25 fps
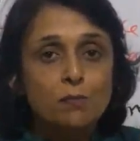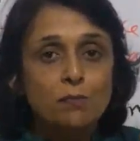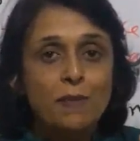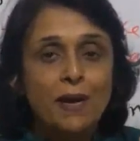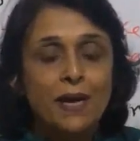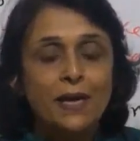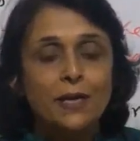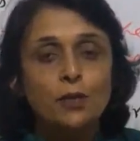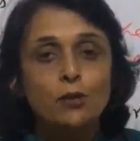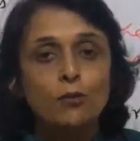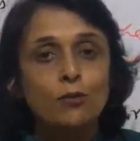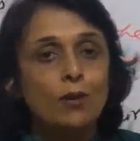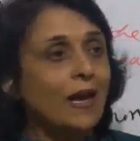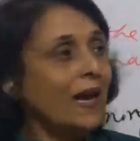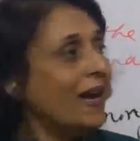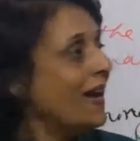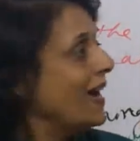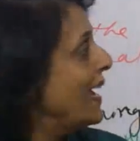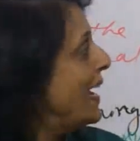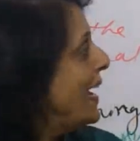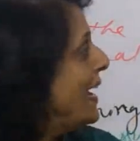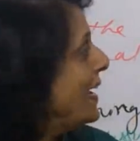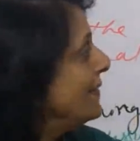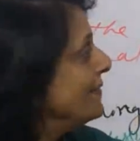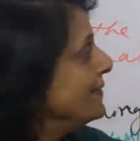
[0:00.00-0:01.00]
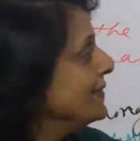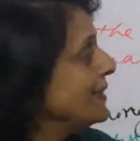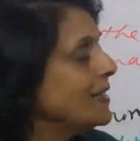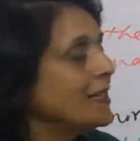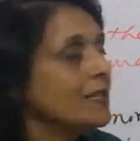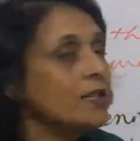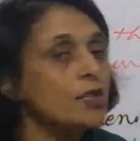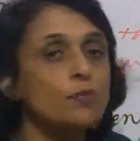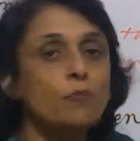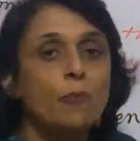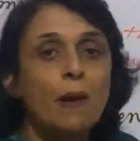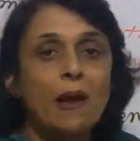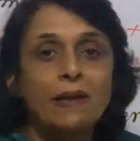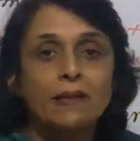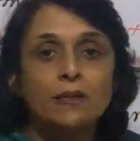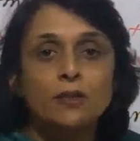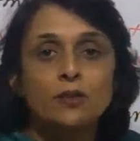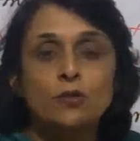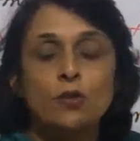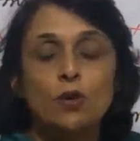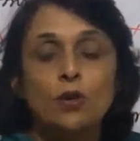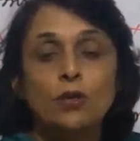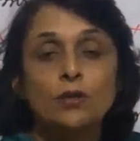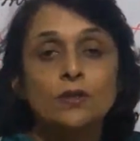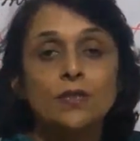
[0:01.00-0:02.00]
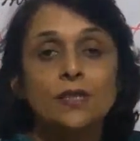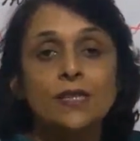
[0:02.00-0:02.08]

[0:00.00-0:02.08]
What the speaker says: medulla, and then spinal cord.